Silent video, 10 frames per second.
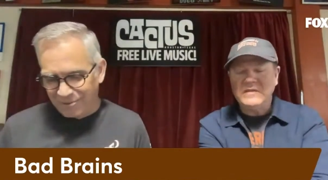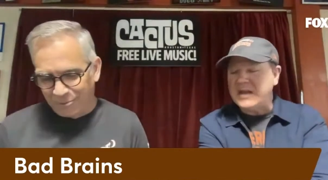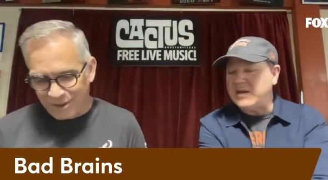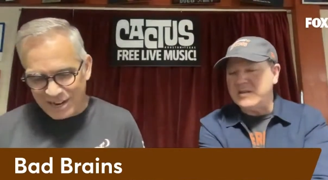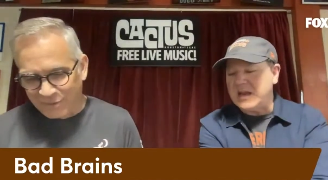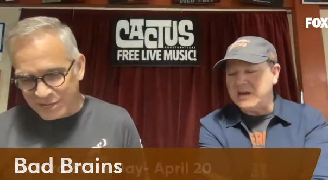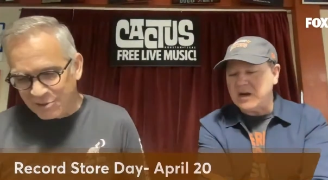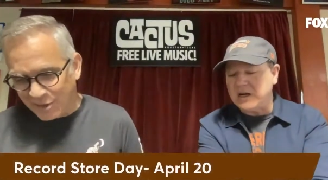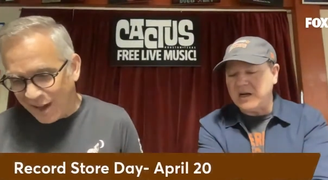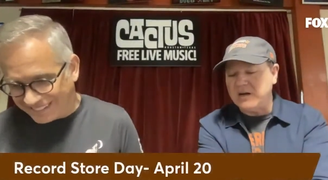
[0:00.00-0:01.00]
Speaker 1: whatever
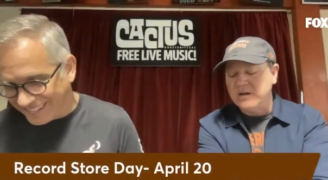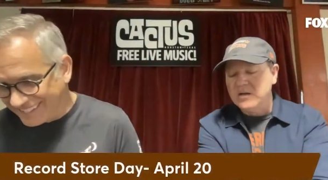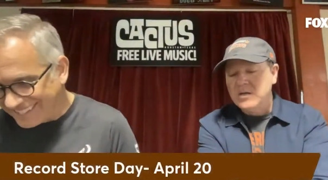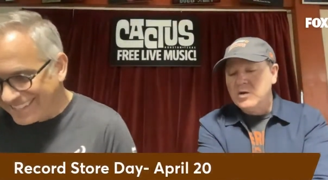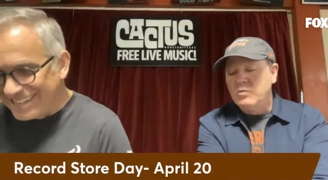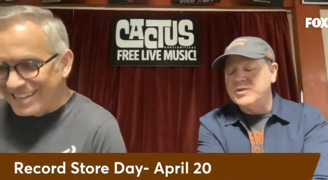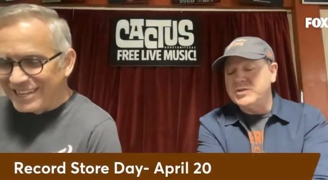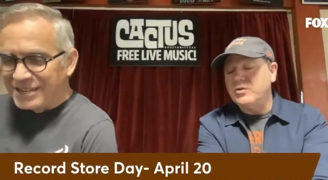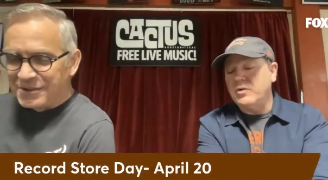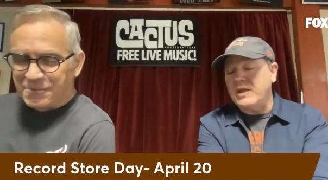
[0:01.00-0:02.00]
you thought. Well,
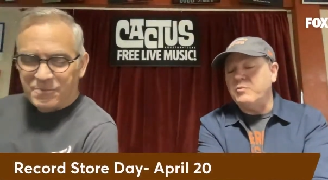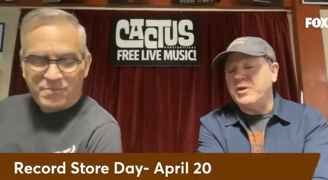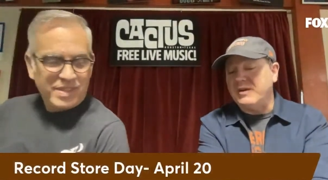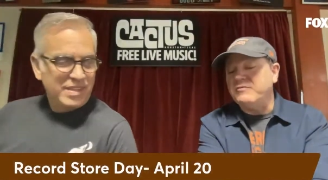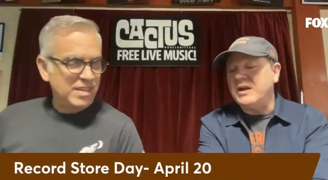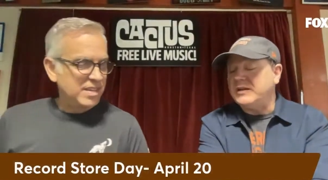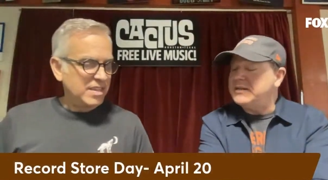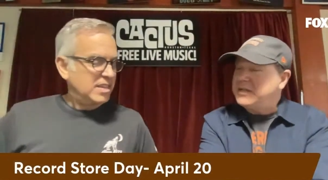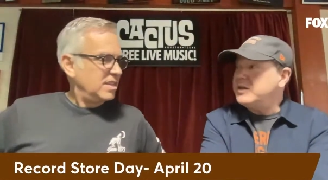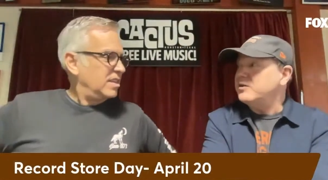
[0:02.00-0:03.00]
so and when I finally
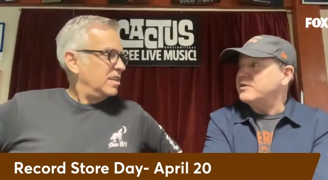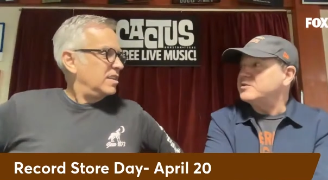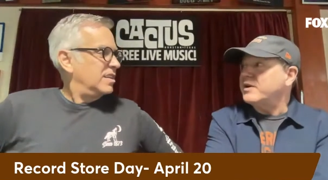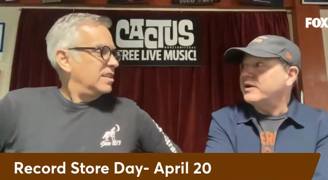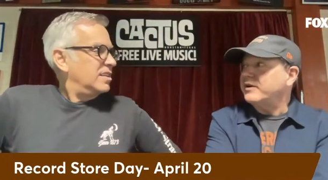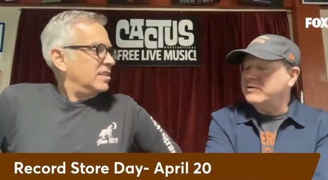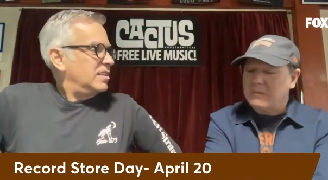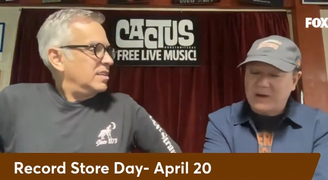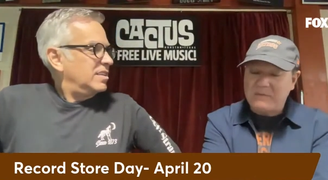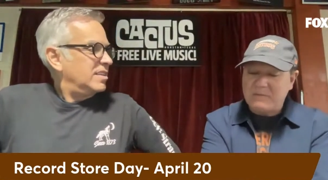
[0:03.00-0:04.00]
did hear this record,
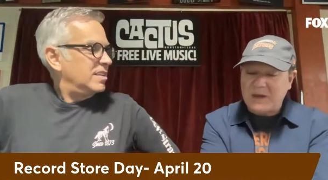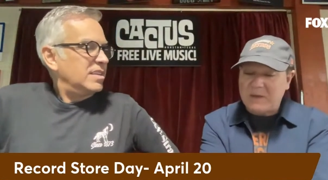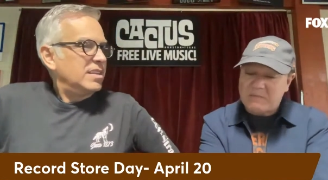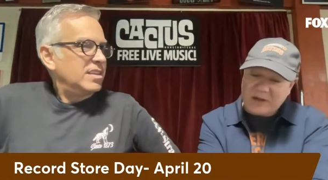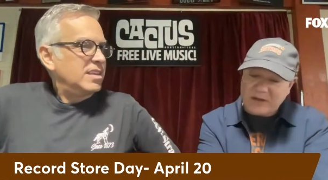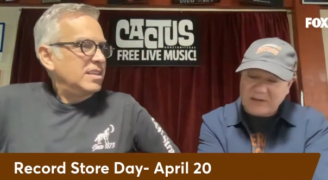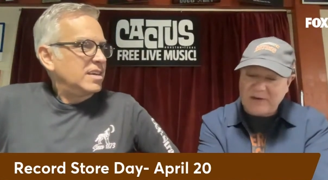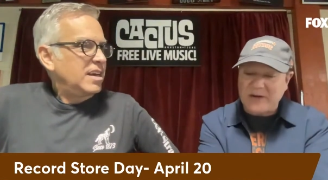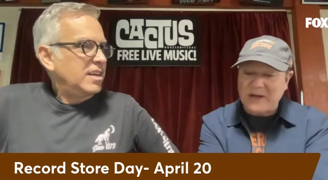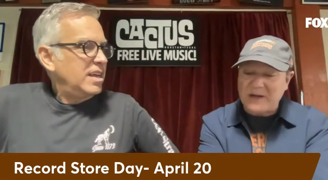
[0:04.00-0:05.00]
my my buddy
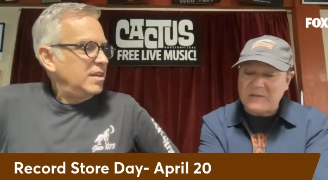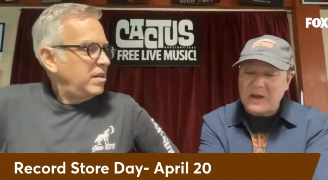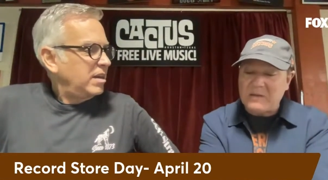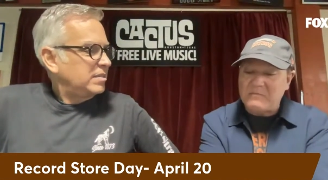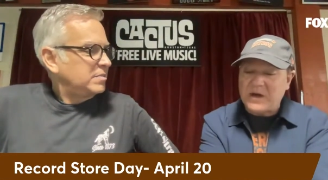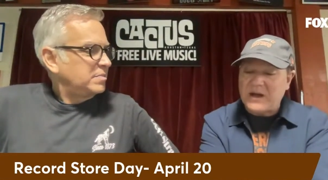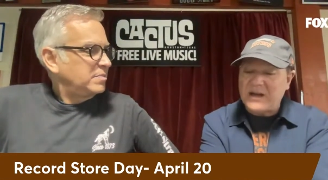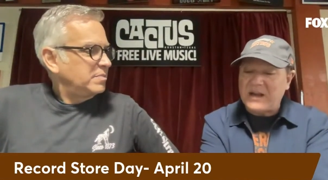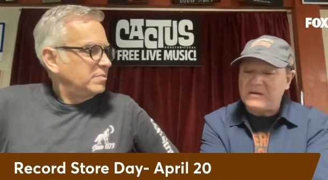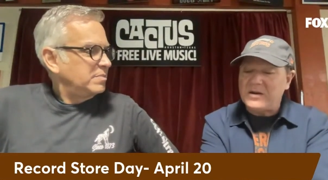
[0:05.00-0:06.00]
Larry yeah. had bought
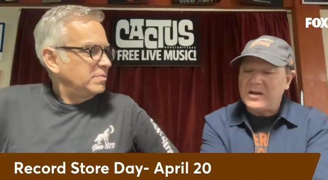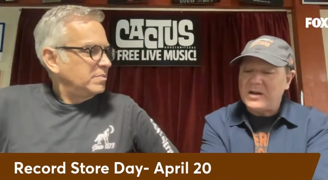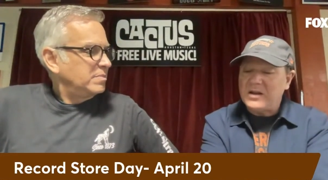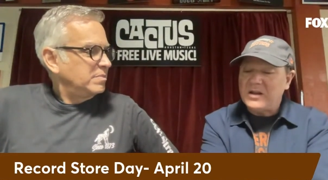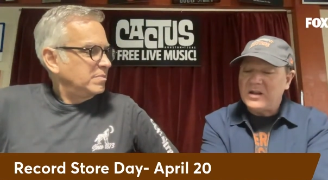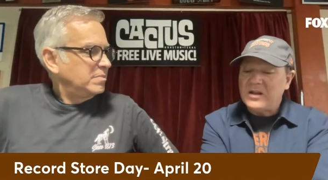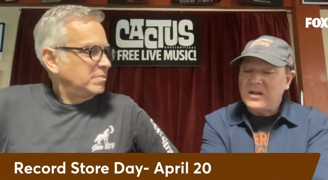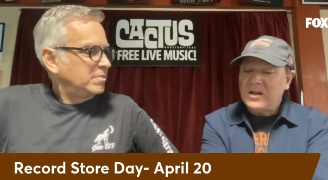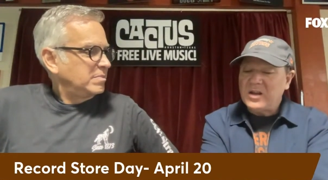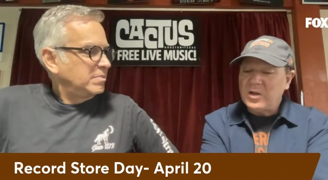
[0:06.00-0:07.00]
it, and
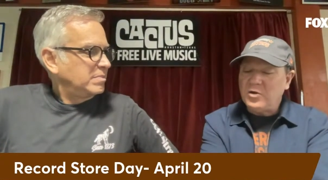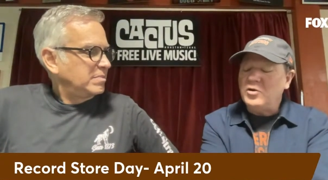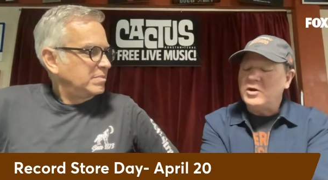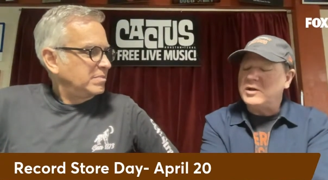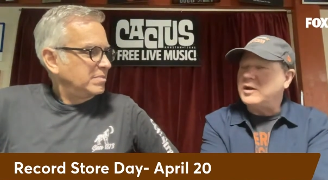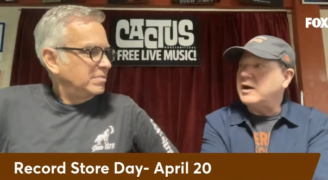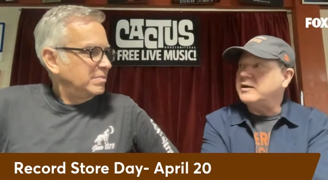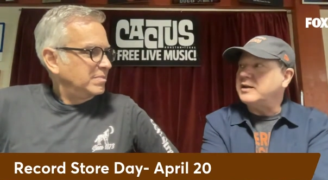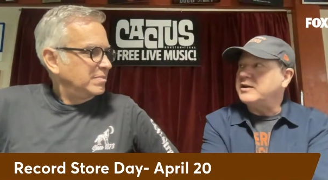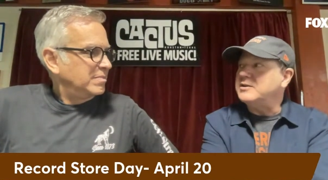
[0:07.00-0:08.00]
you could
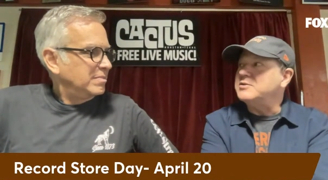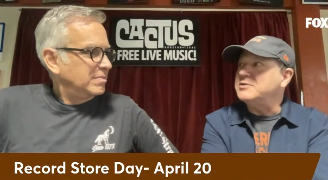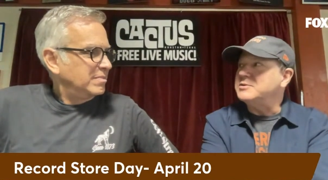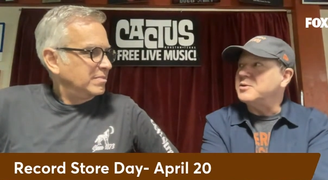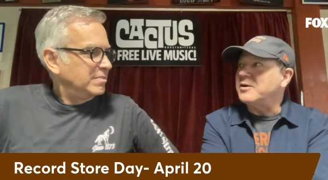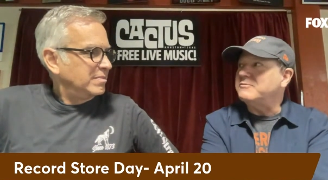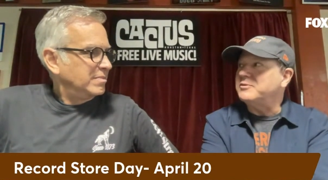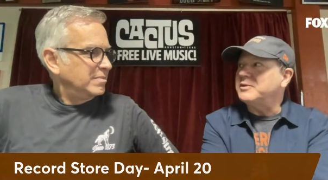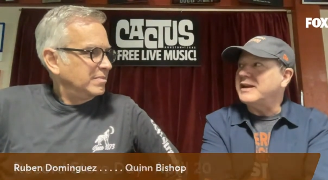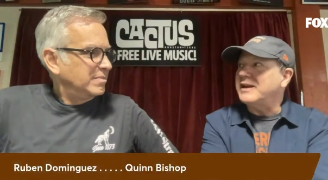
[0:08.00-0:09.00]
not get into his car
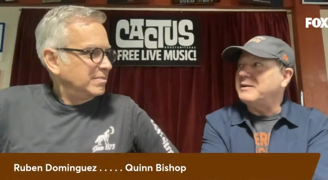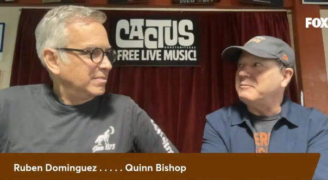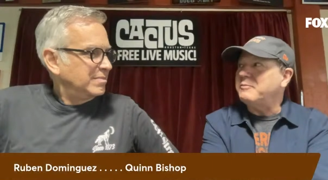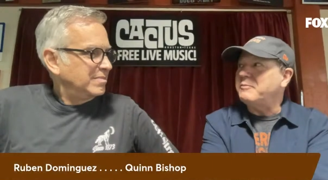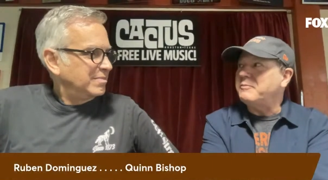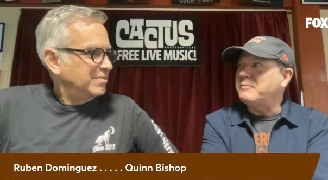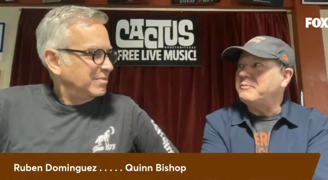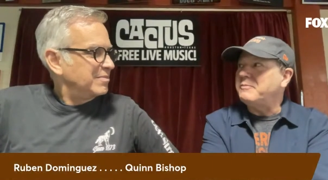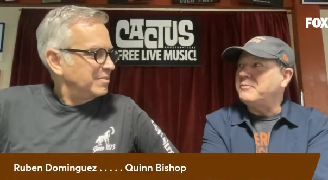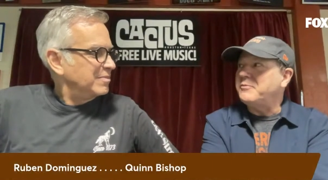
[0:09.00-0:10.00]
for like
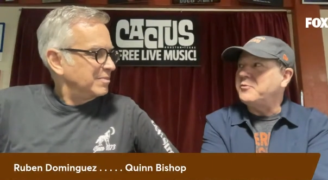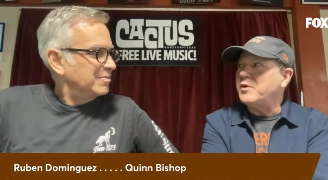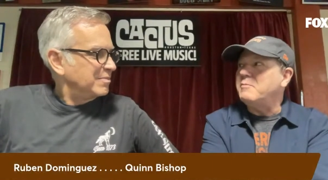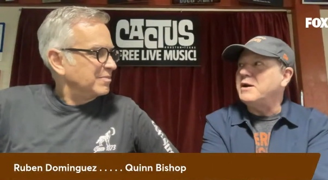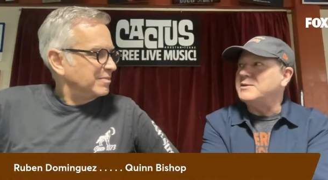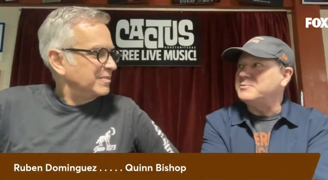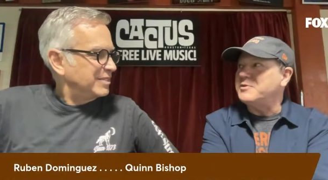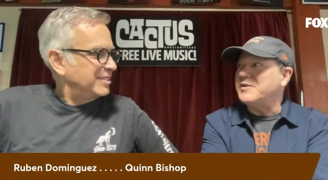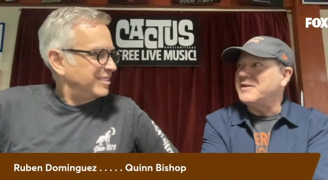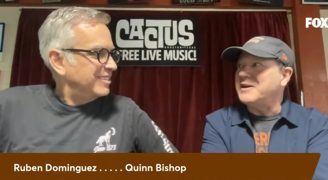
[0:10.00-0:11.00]
three months
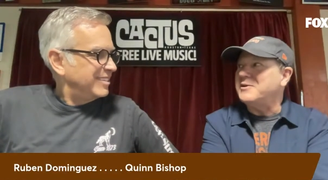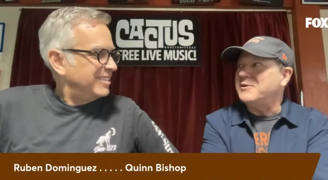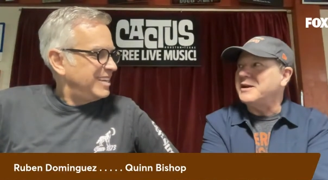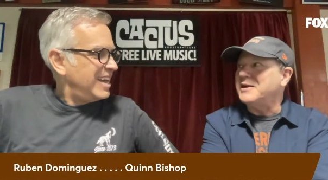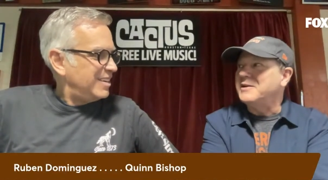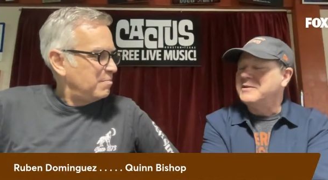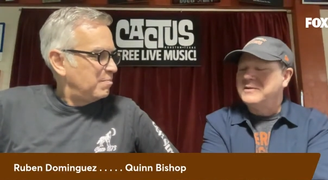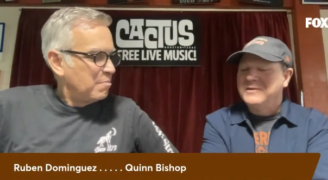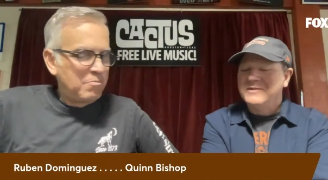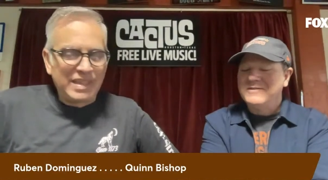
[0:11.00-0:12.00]
without hearing. Yeah,
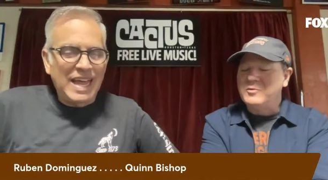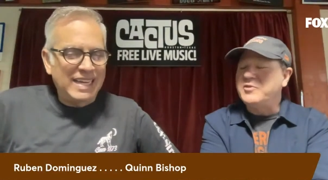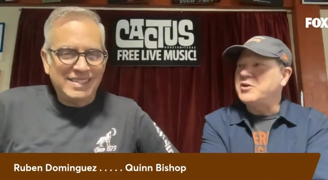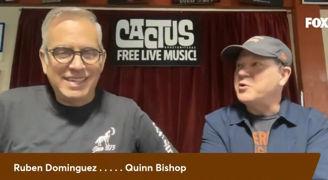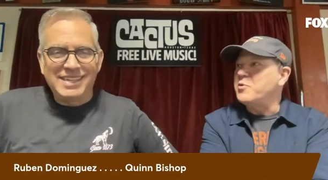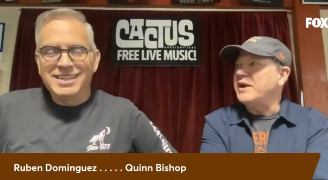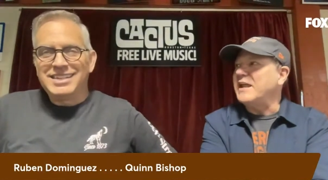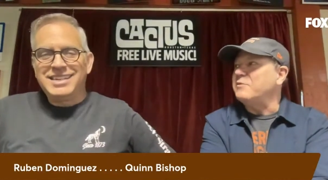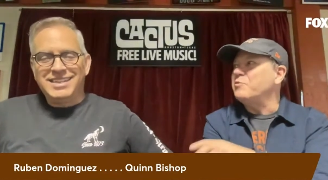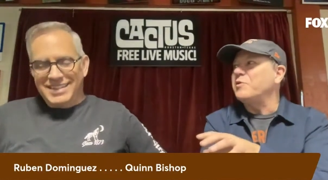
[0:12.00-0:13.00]
blasting. With
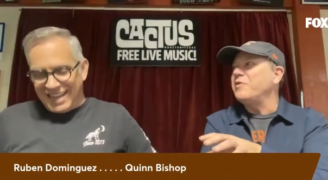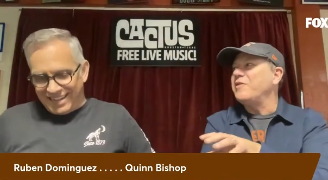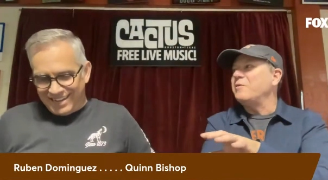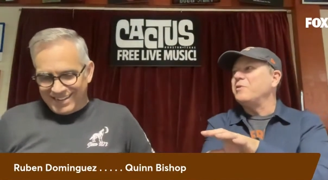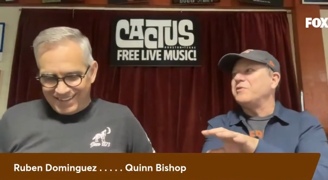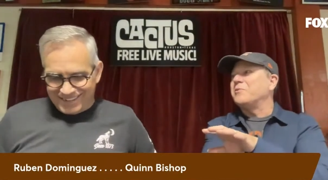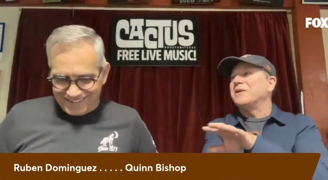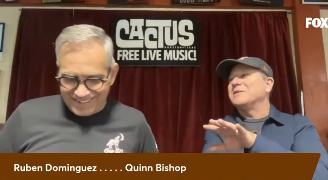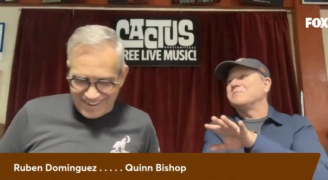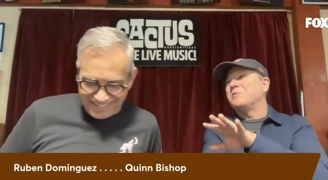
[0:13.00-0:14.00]
the quick, yeah, with the
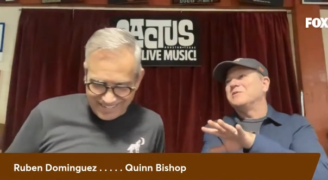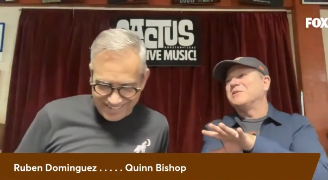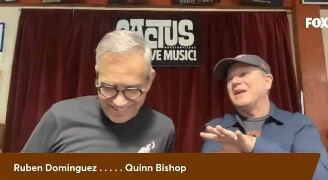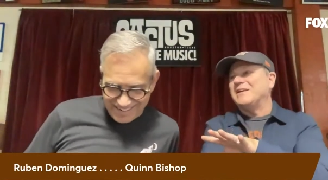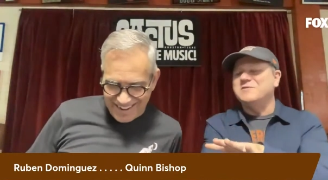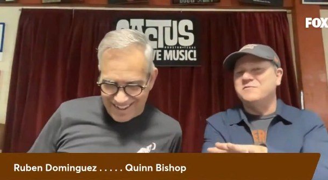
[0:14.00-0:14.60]
quick. Yeah. It was like his yeah.